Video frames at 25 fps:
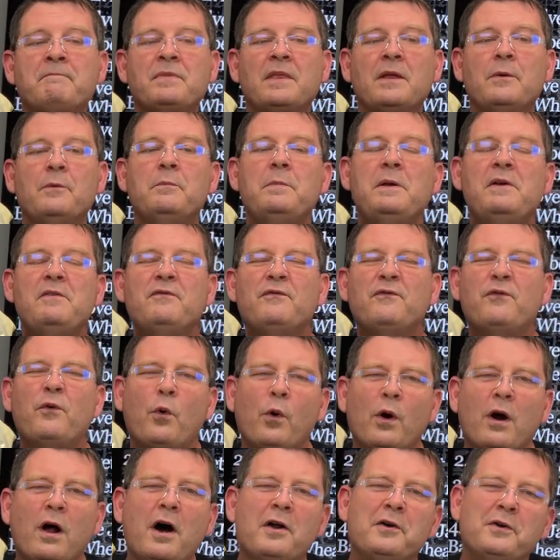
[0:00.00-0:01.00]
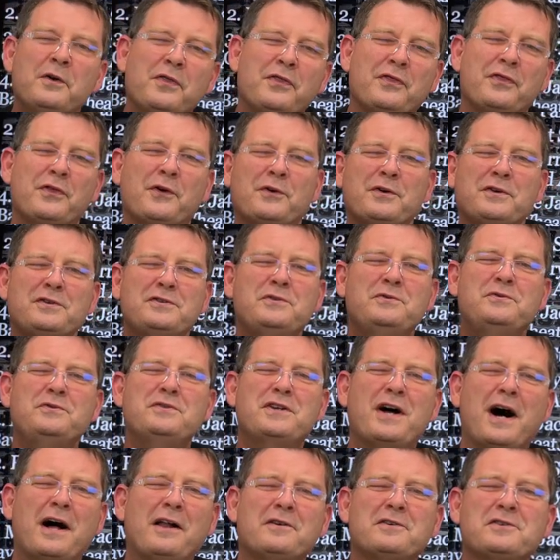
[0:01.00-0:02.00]
It'd be four hundred thirty-two
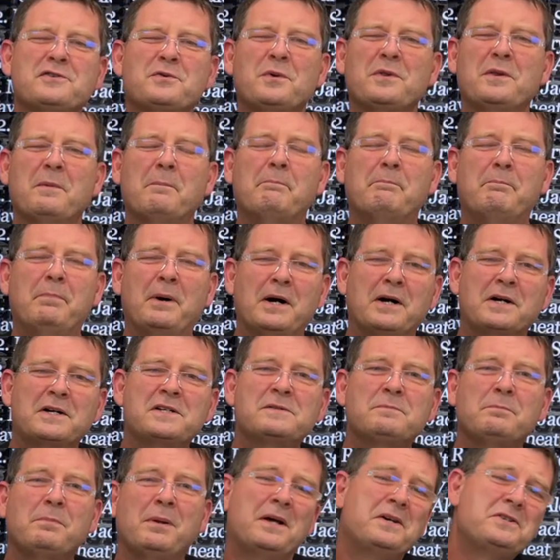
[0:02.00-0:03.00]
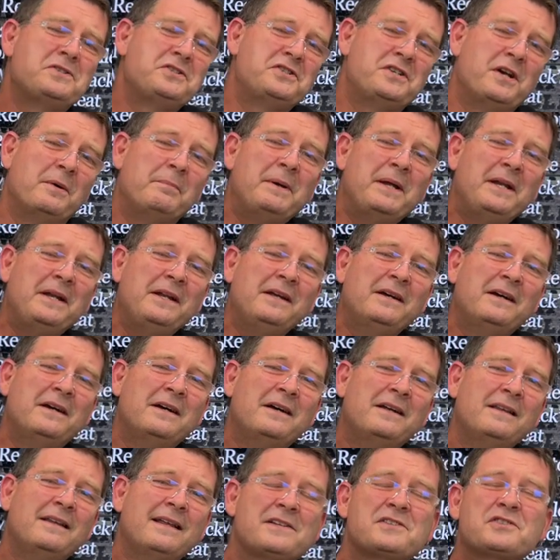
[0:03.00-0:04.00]
dollars worth of bugs plus shipping.
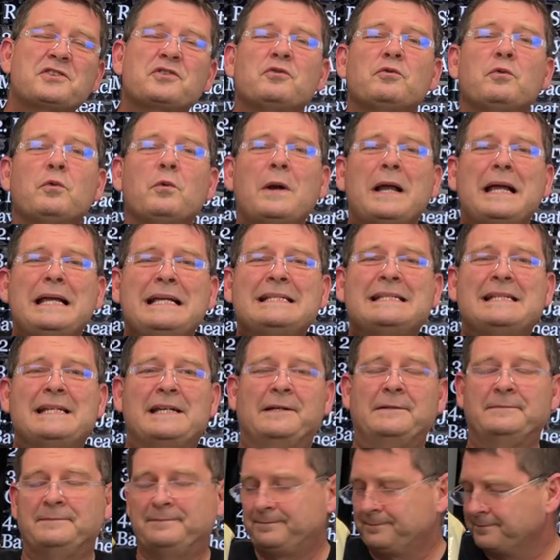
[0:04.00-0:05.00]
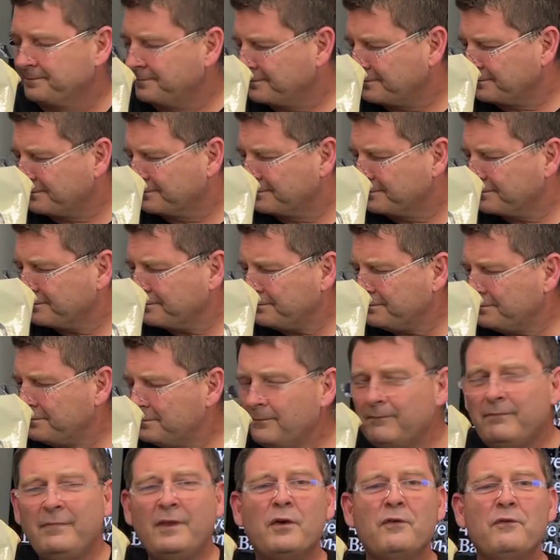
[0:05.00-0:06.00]
It's crazy.
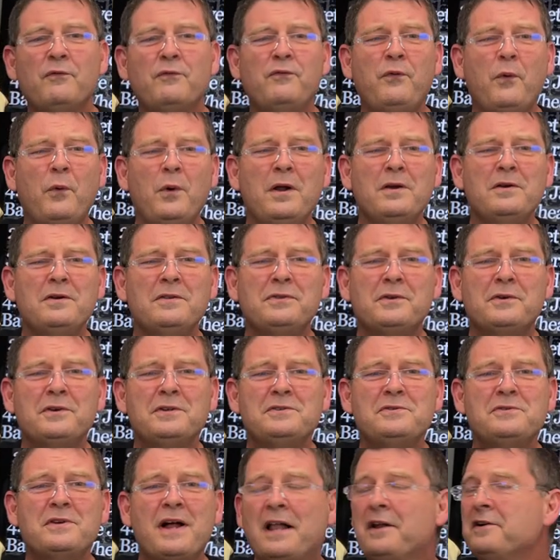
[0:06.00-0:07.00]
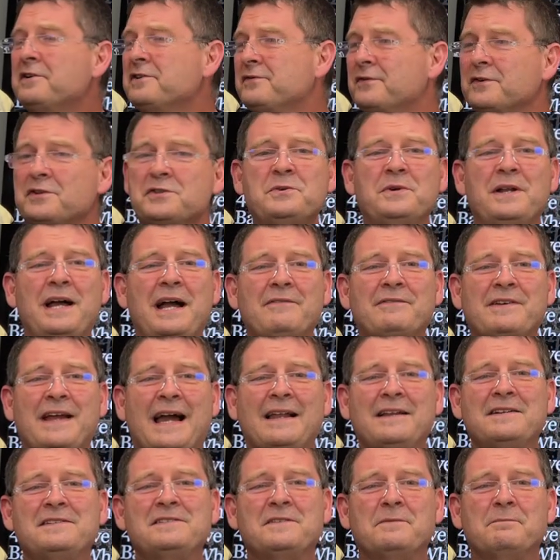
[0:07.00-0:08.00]
four hundred thirty-two dollars for two and a half
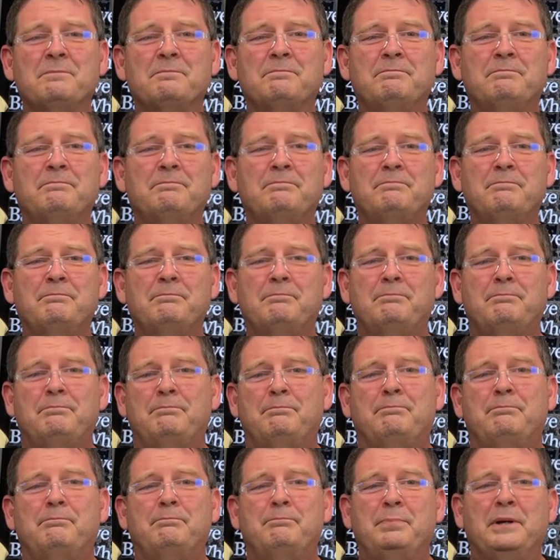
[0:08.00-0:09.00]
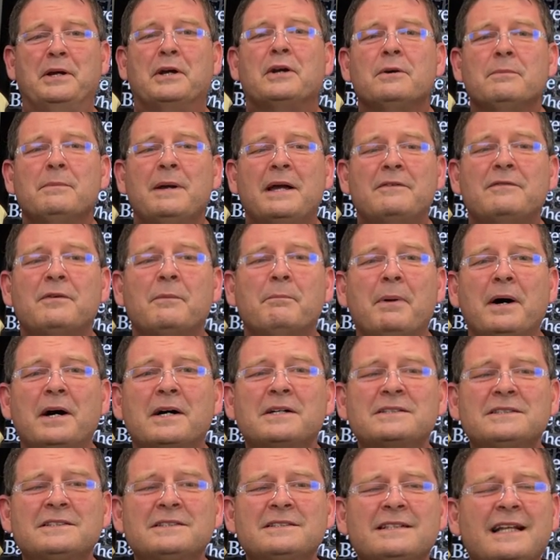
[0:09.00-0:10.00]
gallons of beer made from
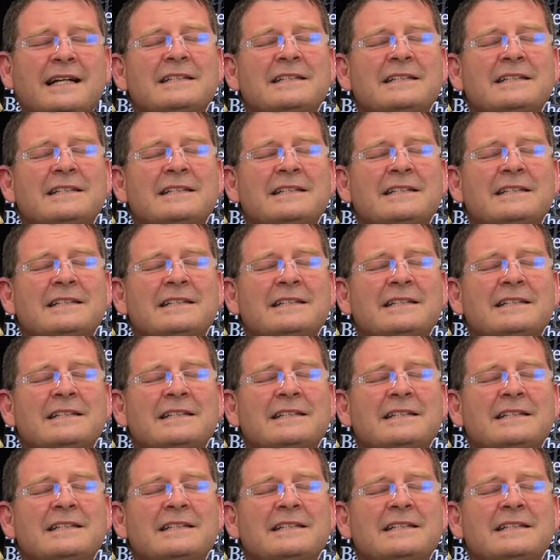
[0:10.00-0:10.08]
bugs?